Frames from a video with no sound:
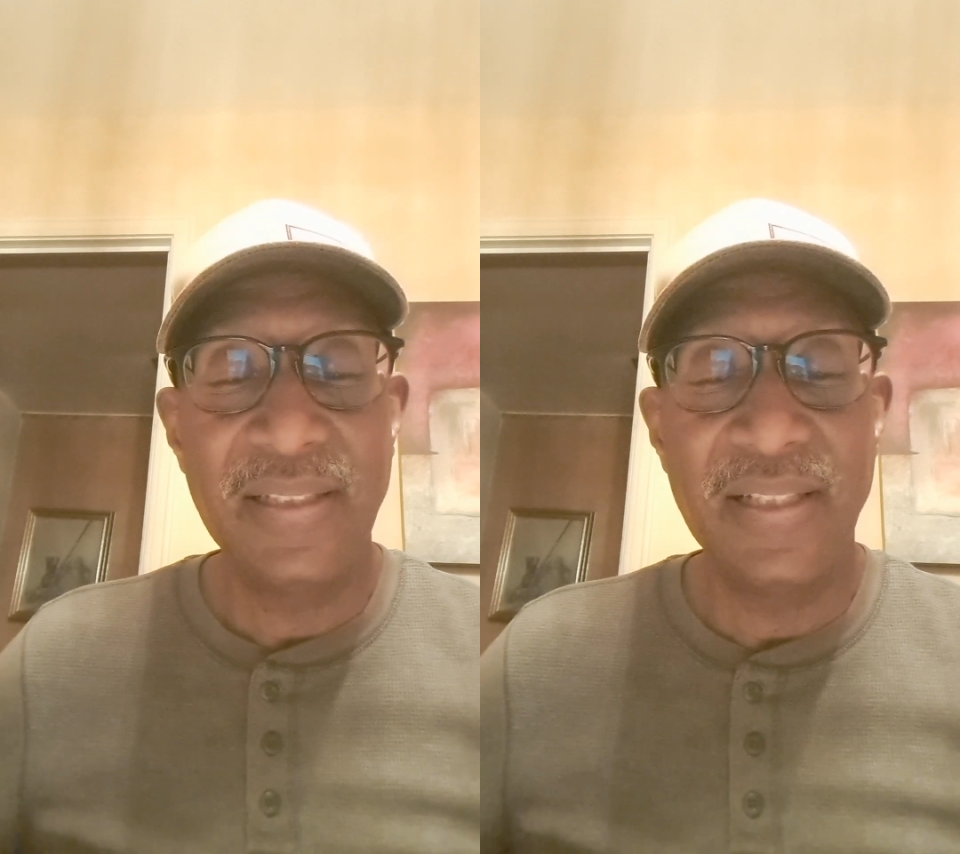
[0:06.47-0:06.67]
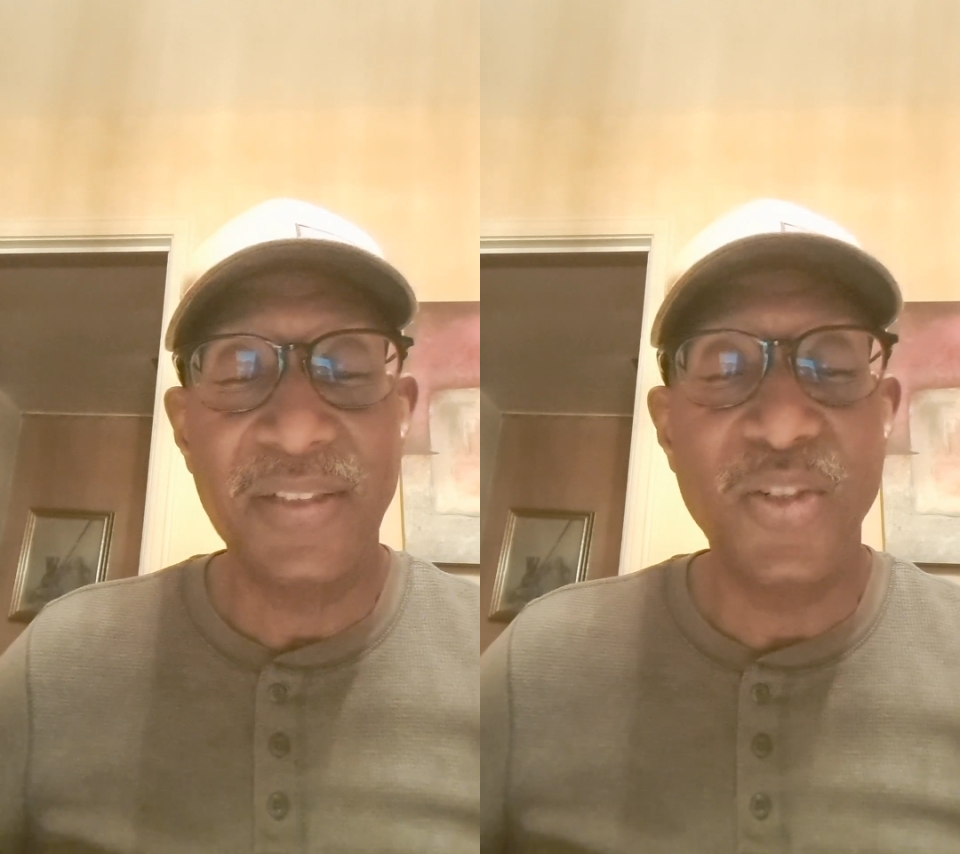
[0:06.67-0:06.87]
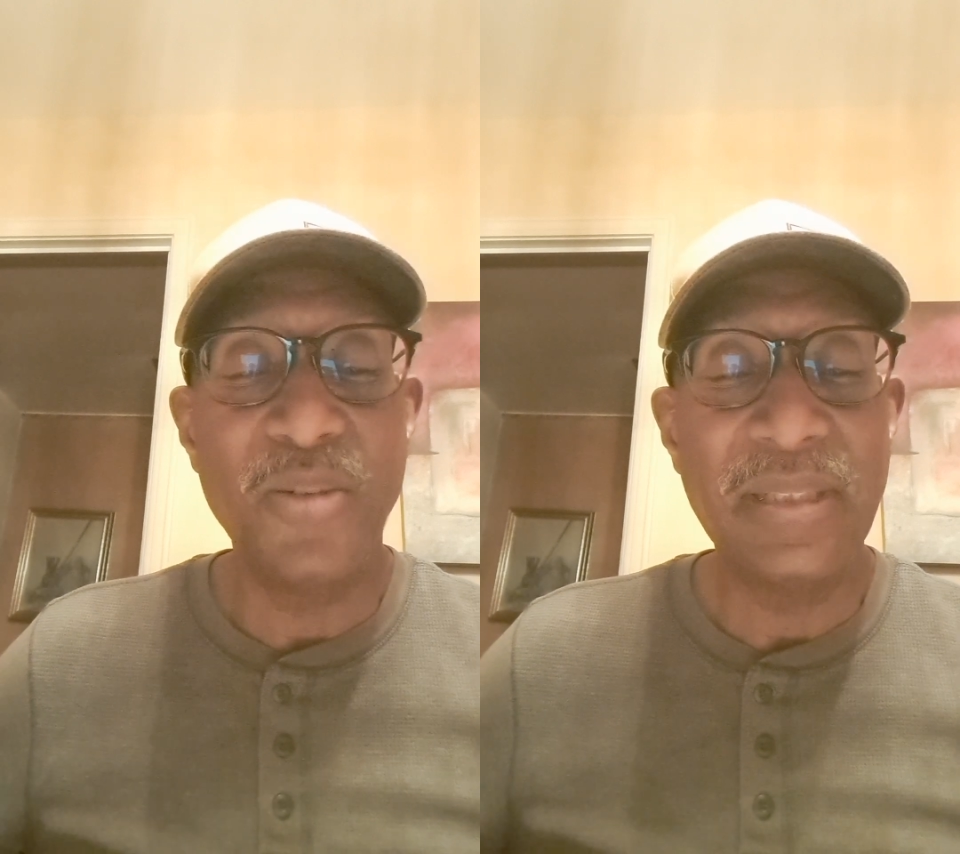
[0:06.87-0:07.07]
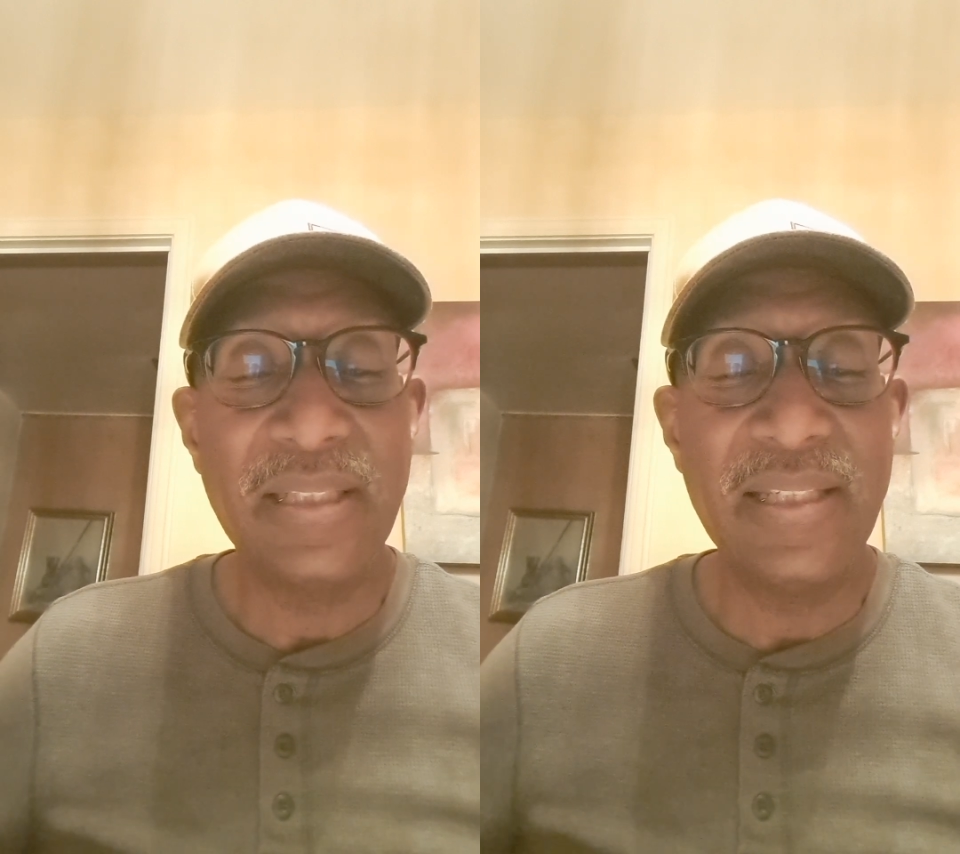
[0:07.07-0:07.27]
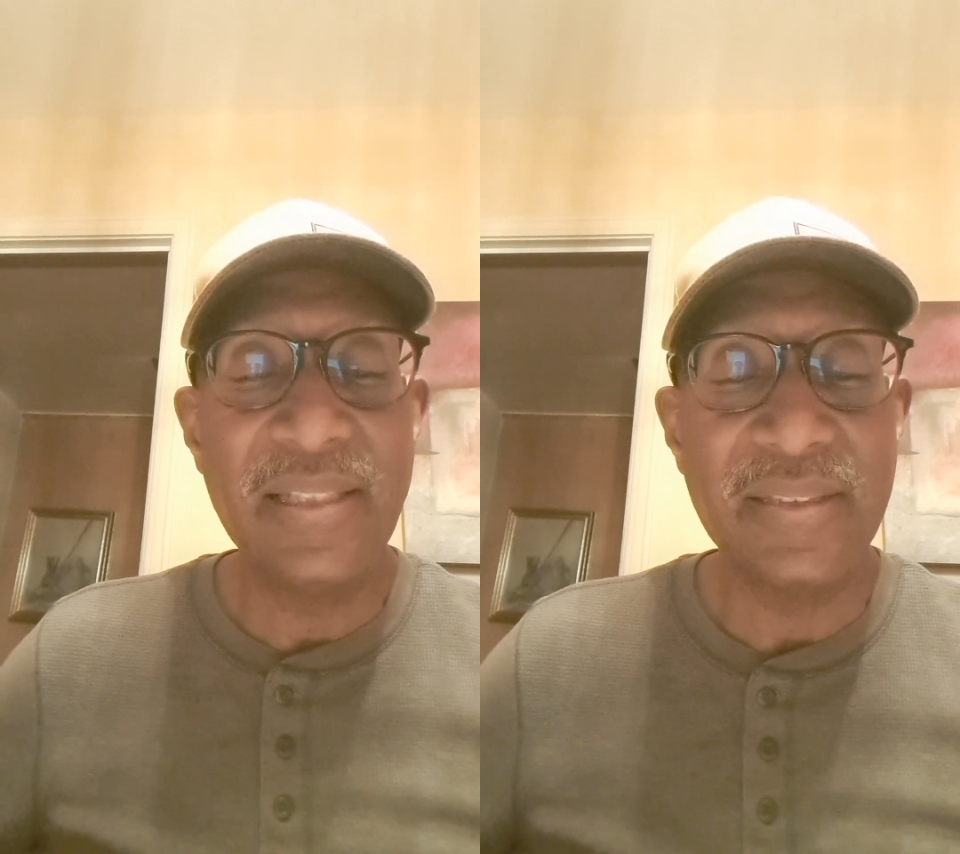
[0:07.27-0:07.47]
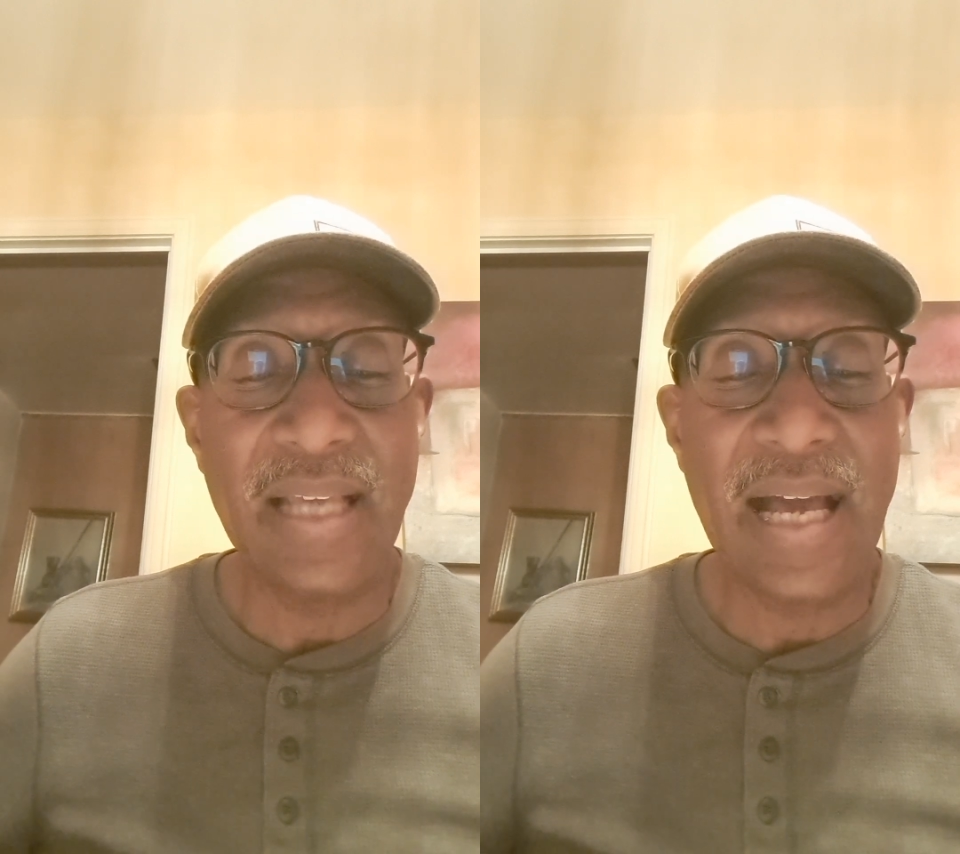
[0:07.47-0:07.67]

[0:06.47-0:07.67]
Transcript: Acoma Kings.